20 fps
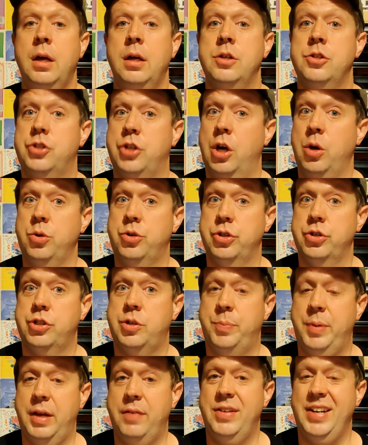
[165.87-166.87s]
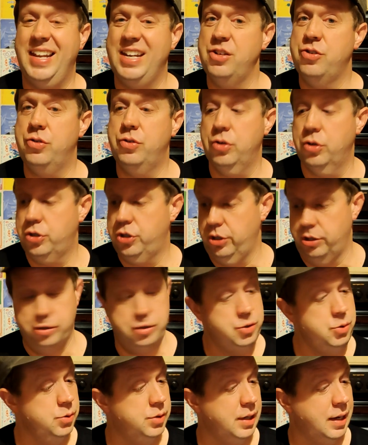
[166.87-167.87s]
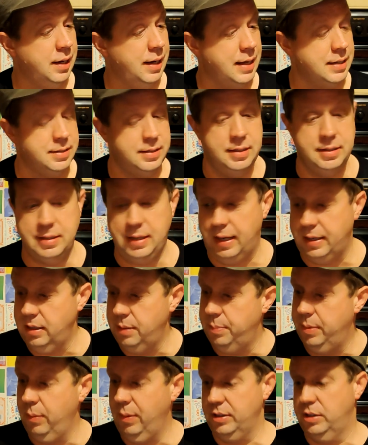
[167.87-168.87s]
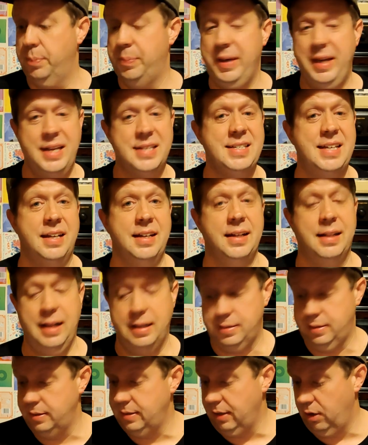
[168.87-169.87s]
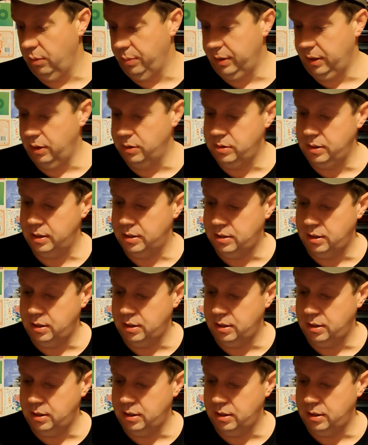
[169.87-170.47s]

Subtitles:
So just a bit of an introduction to the glasses and the beers and the glasses that we'll be using.